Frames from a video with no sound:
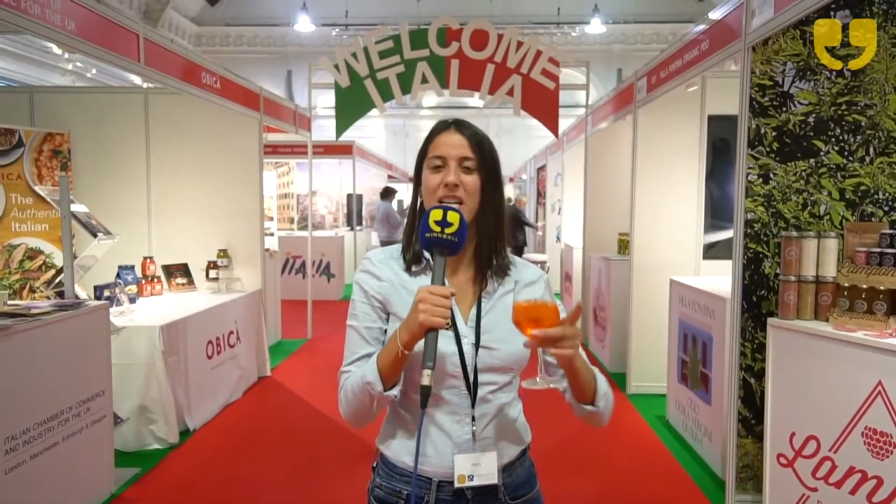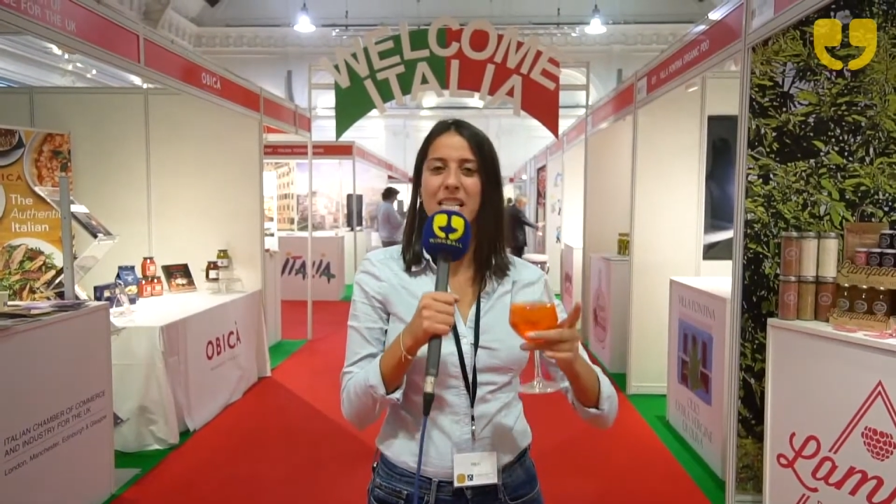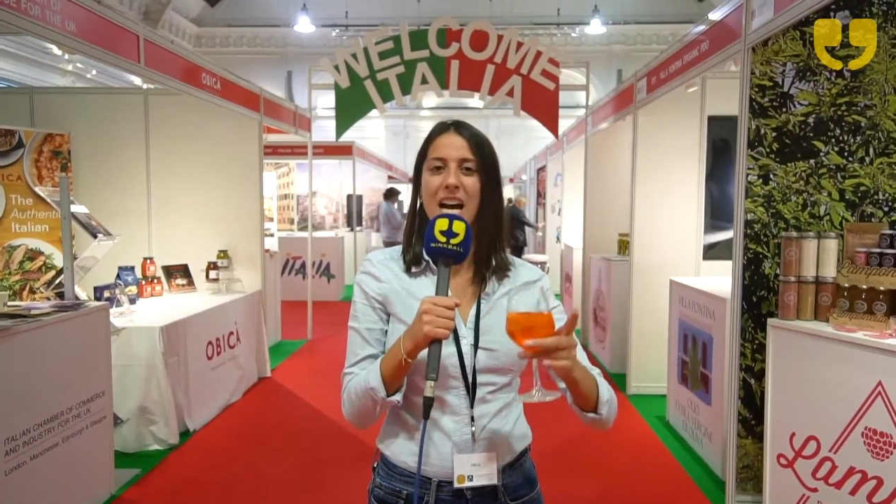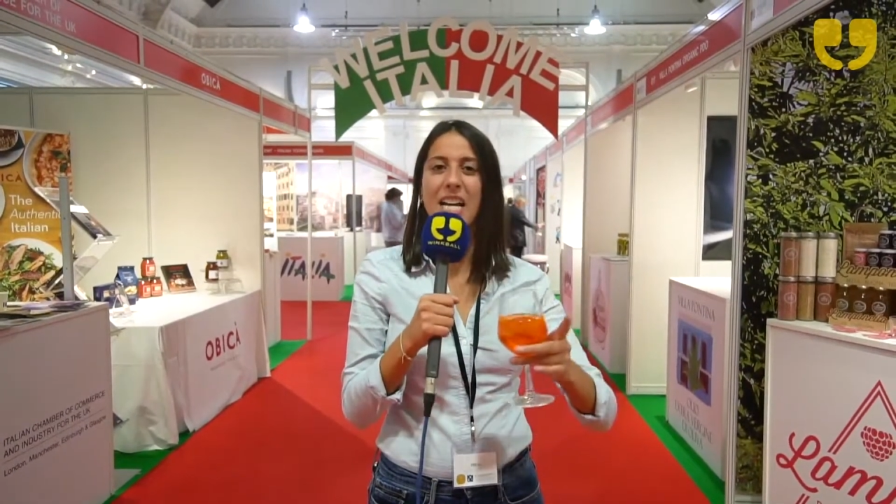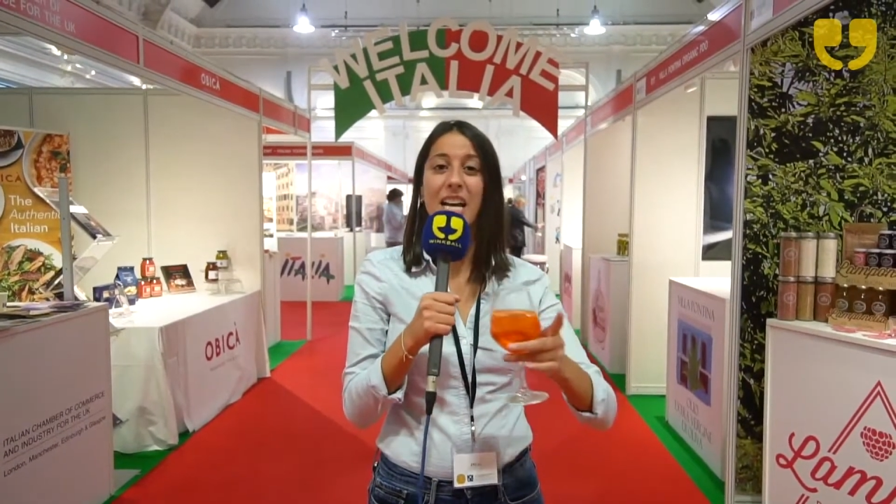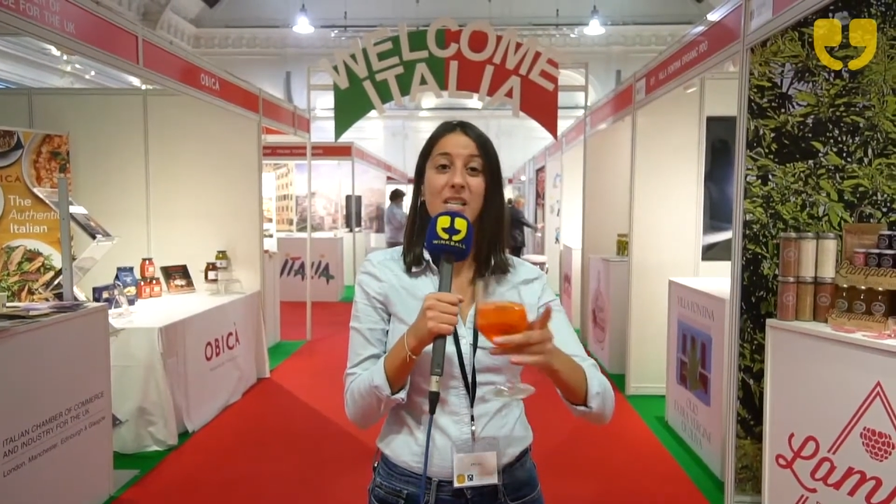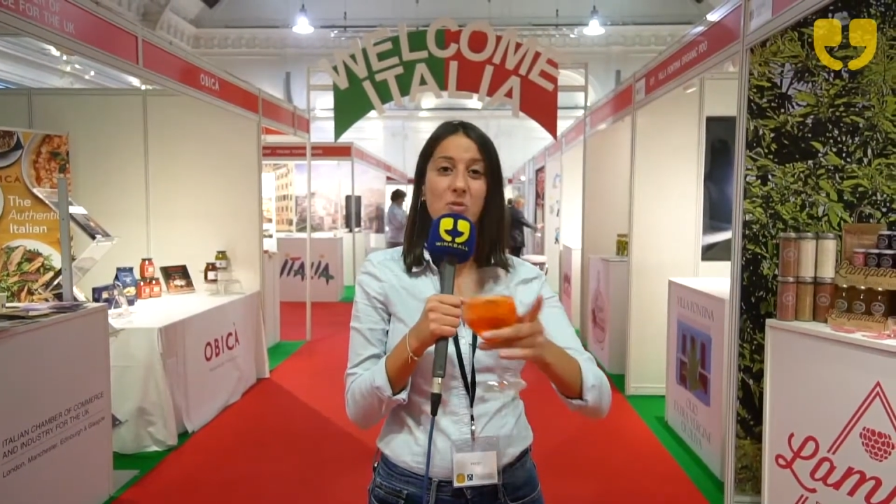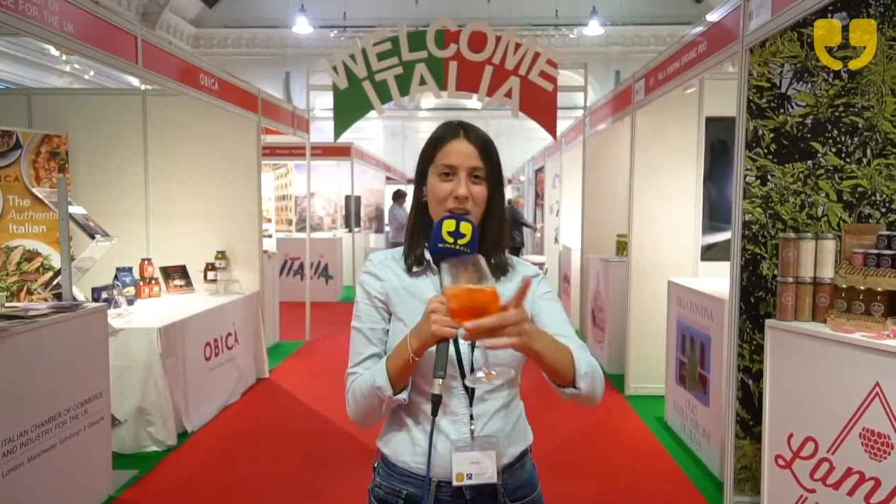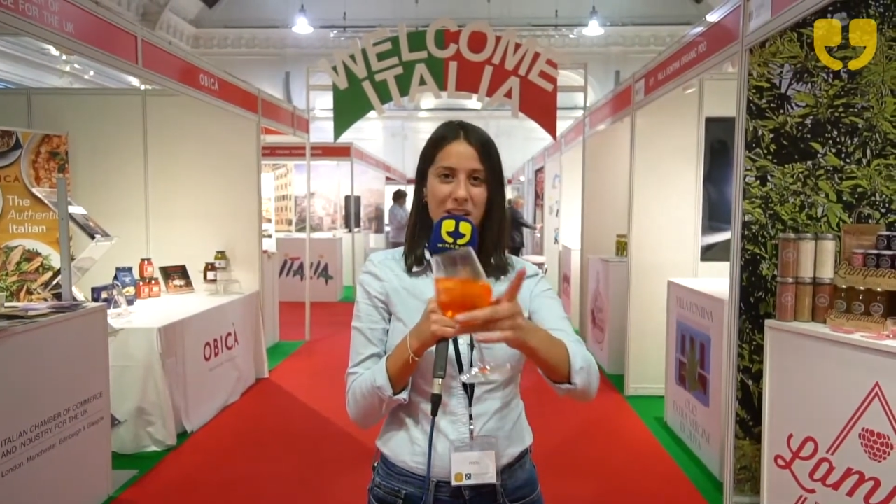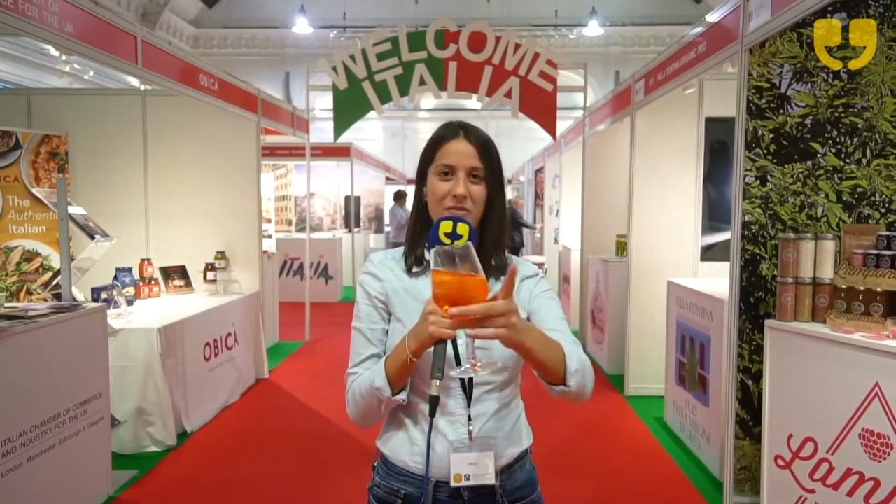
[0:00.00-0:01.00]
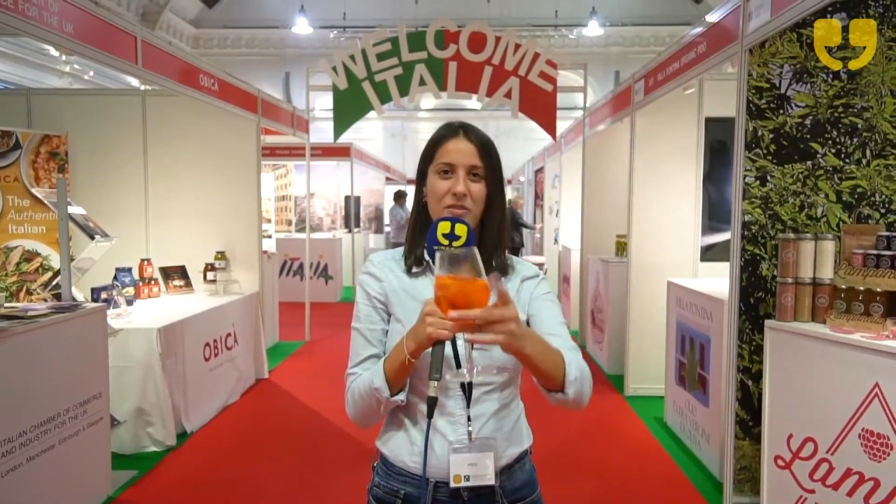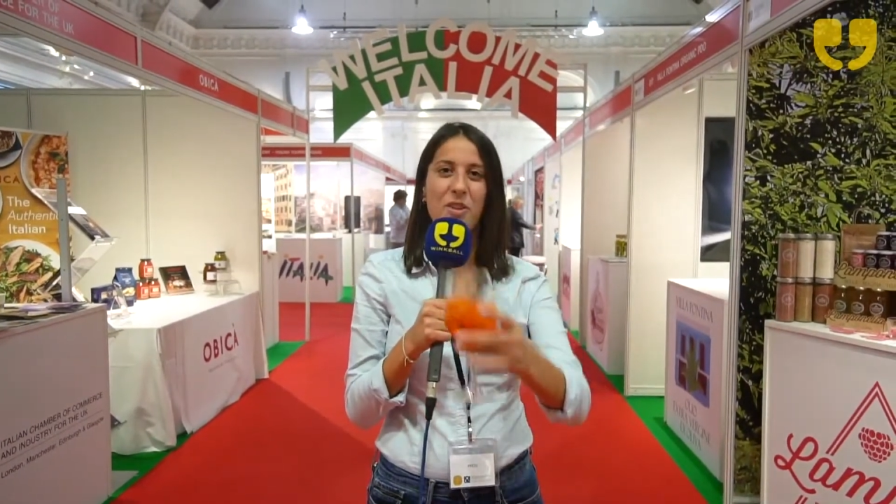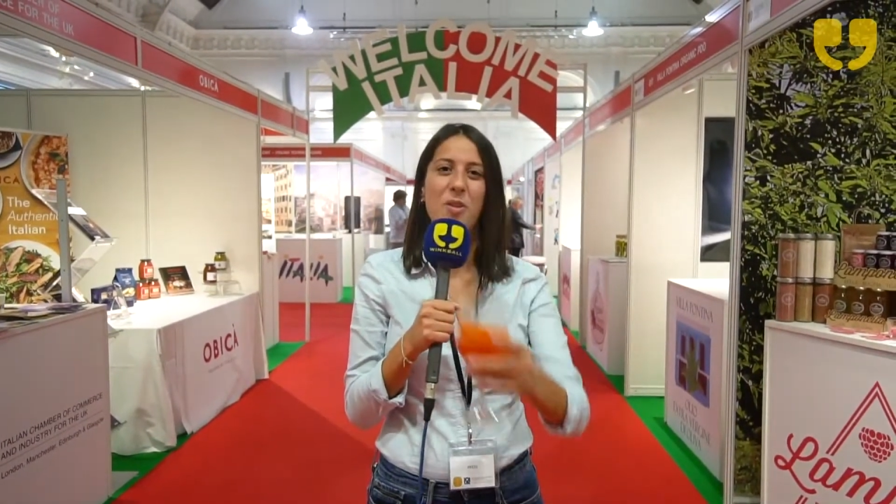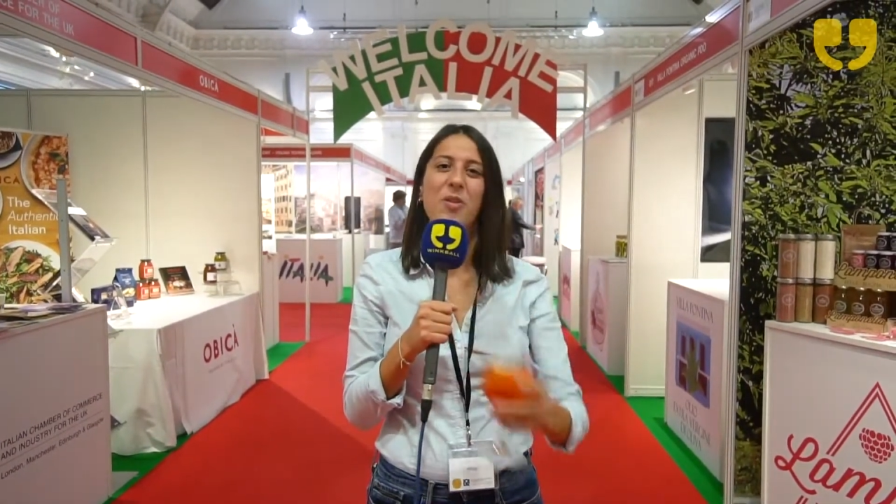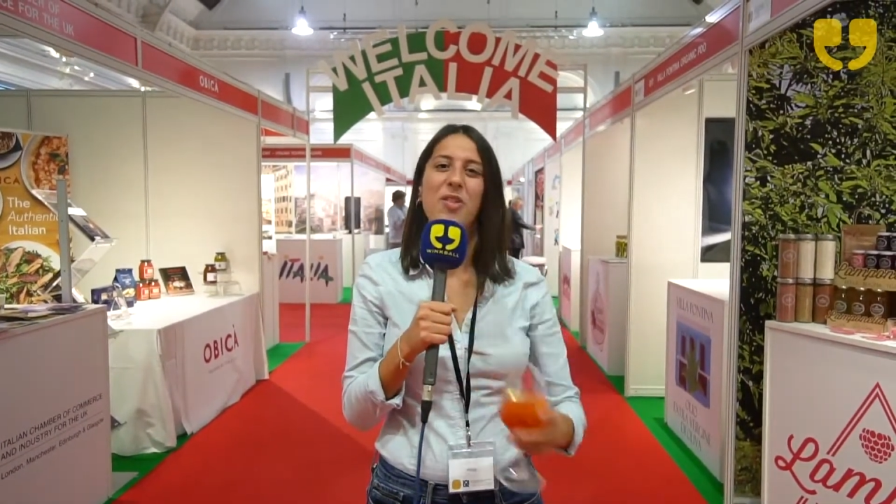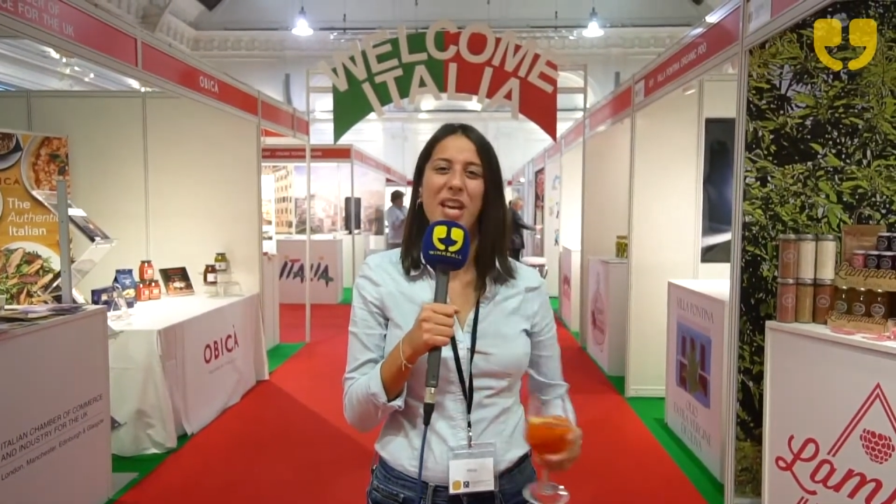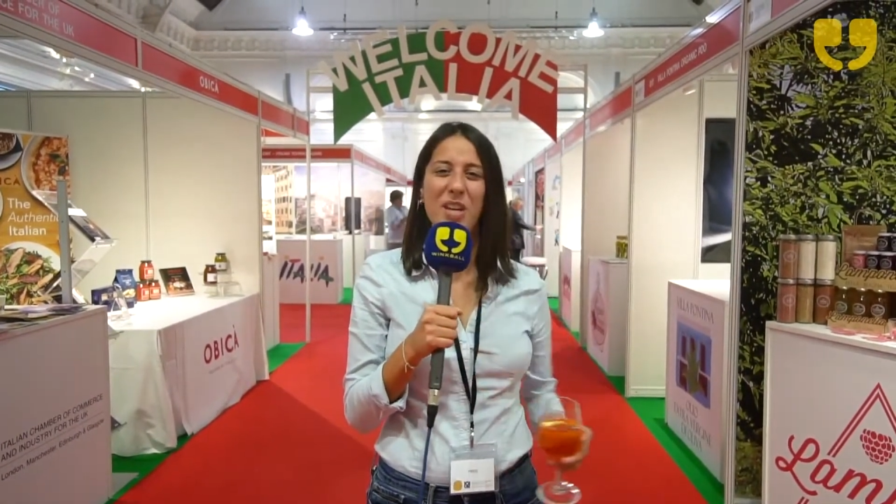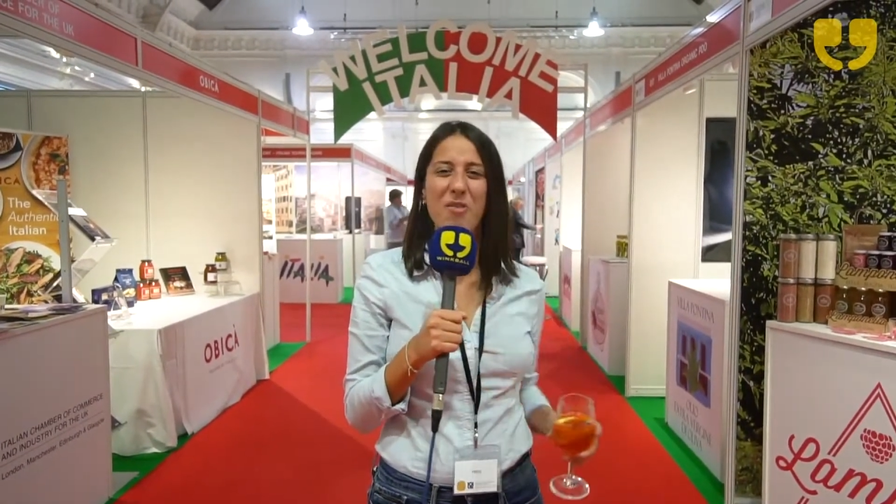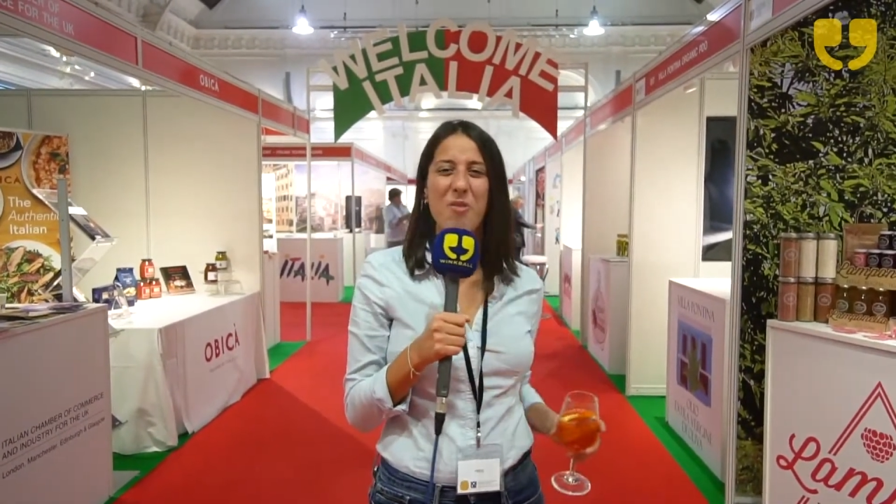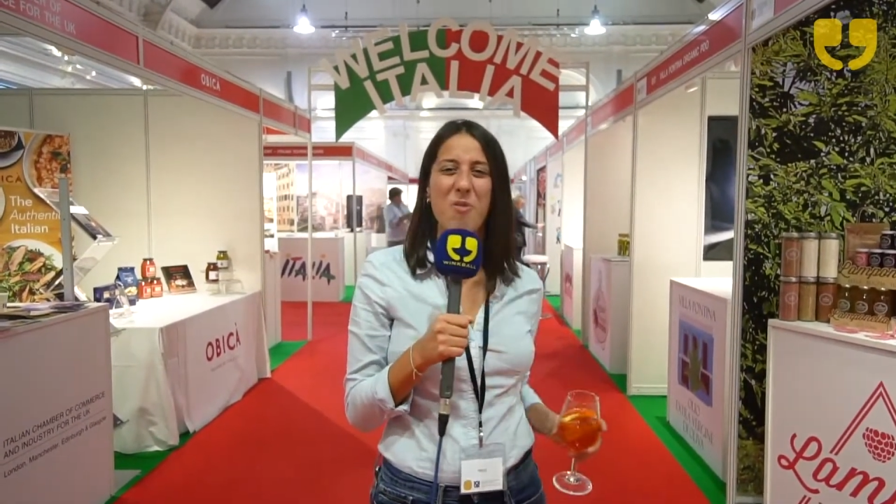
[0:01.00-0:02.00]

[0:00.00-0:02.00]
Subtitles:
Italia is waiting for you. Thank you for